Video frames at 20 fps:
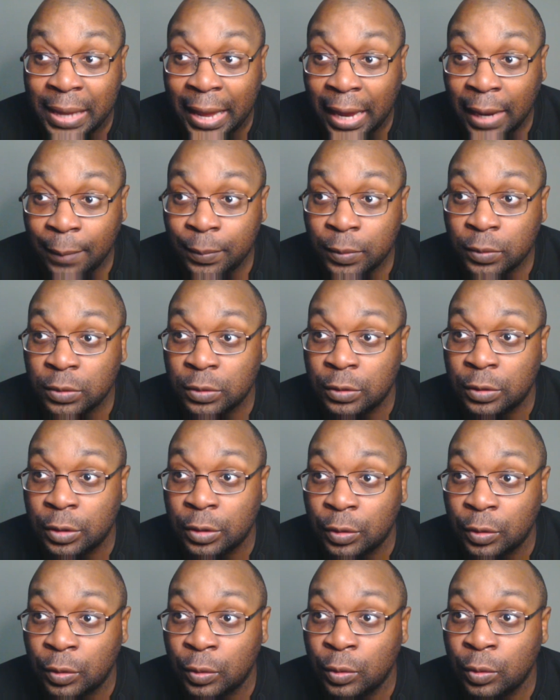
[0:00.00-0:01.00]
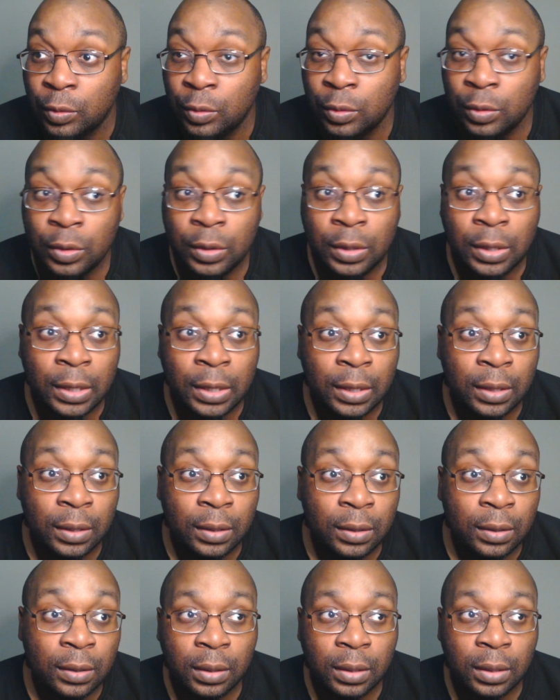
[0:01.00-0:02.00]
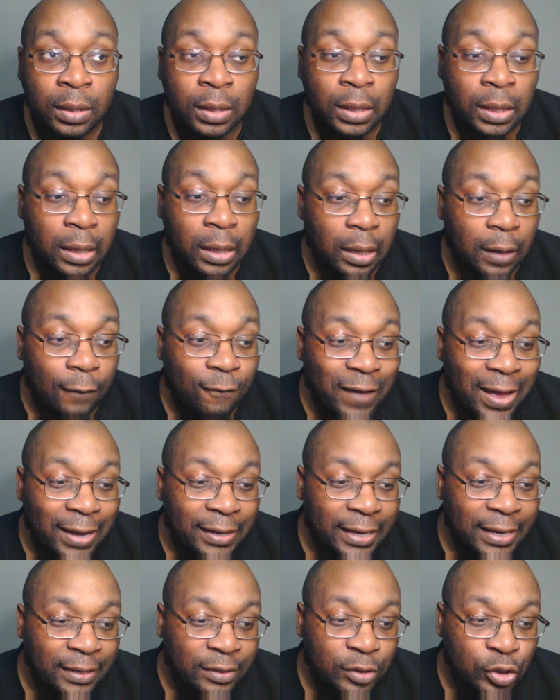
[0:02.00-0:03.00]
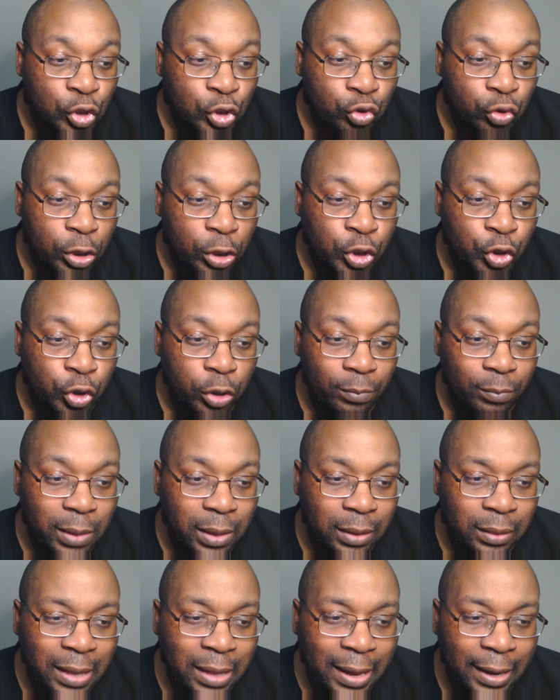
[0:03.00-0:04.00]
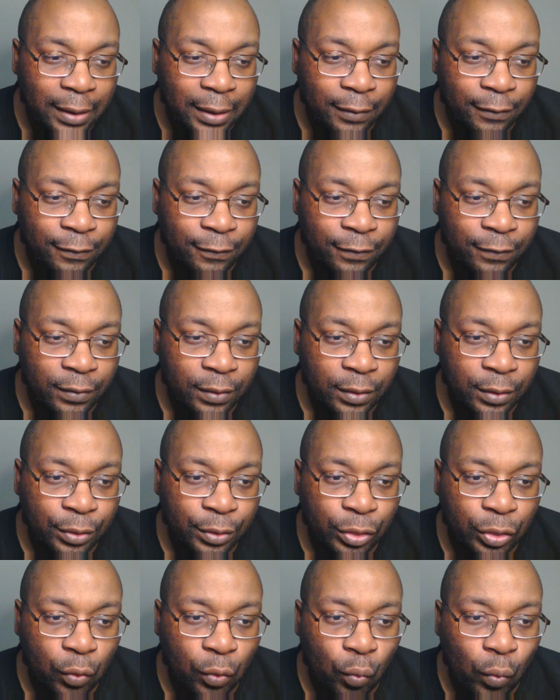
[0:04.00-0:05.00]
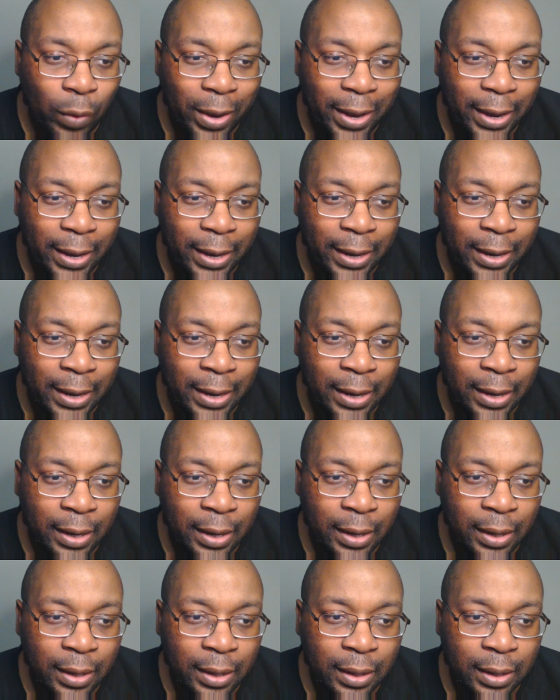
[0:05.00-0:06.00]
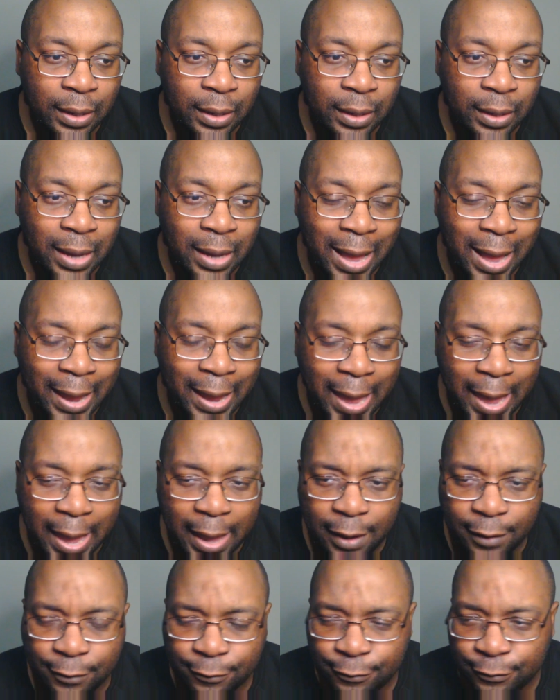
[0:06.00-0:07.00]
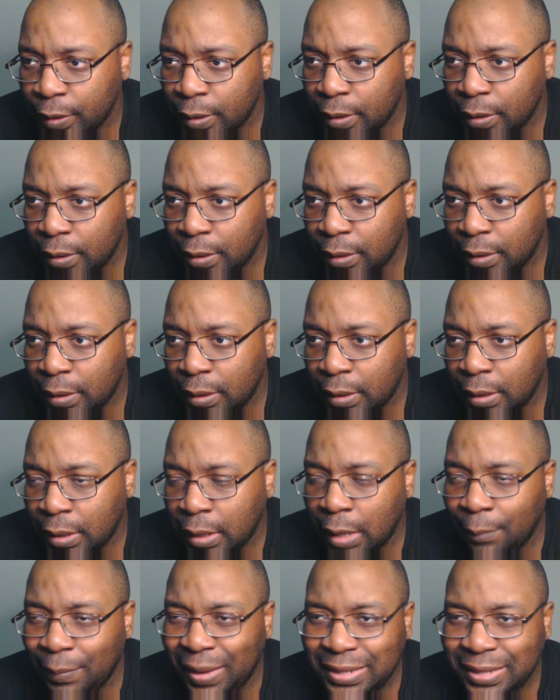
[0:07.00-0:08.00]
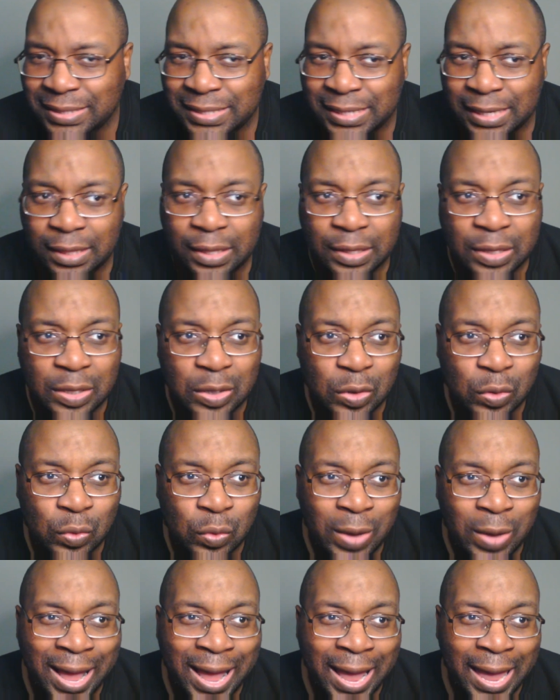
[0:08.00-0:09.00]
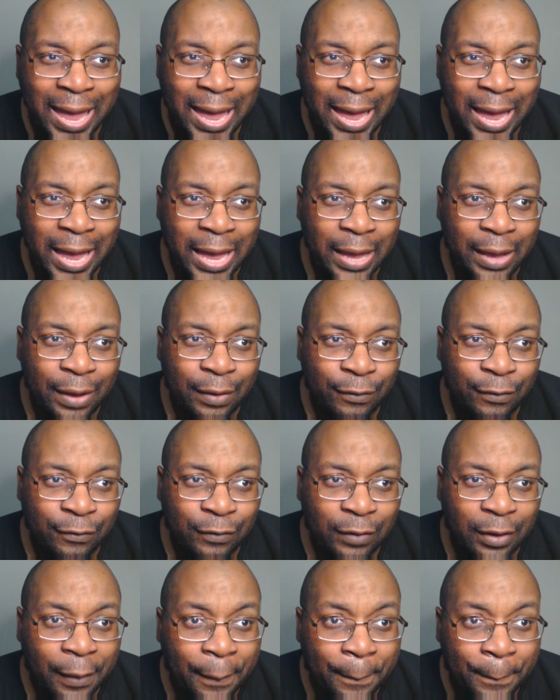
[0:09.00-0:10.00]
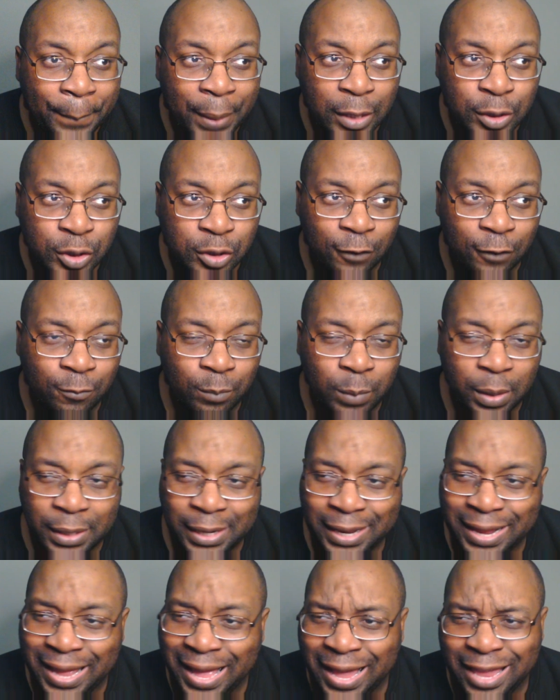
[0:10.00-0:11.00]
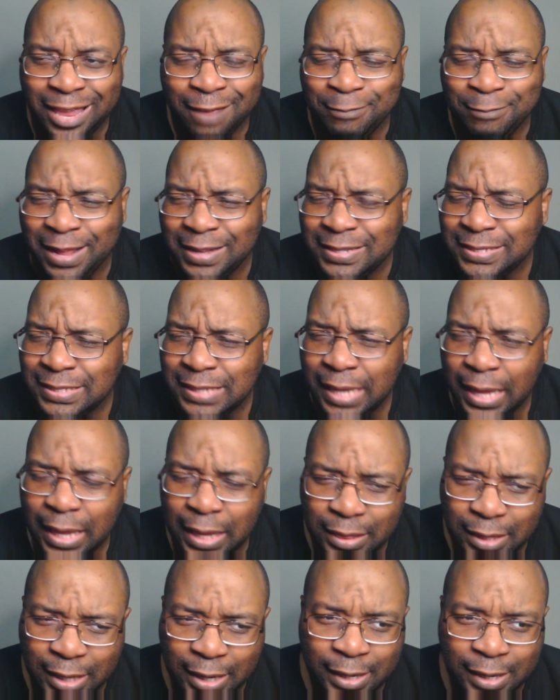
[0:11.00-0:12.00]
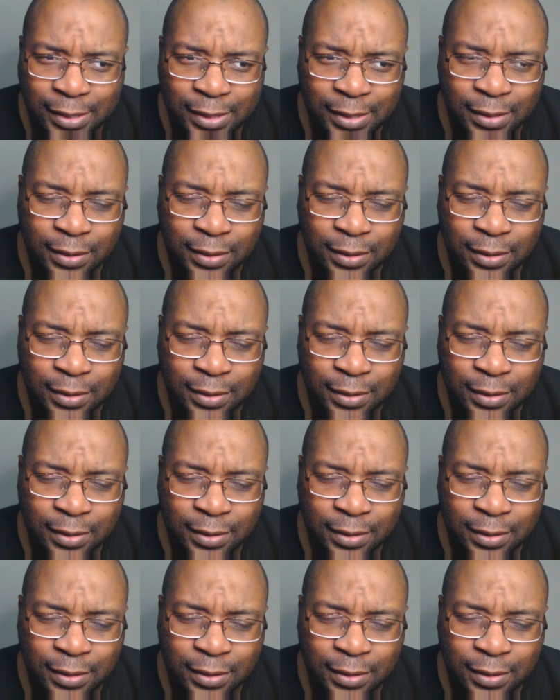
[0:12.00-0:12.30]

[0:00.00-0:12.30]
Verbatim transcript: able to do if I didn't structure my life the way I have. Am I telling you I have a bunch of money? I am not saying that.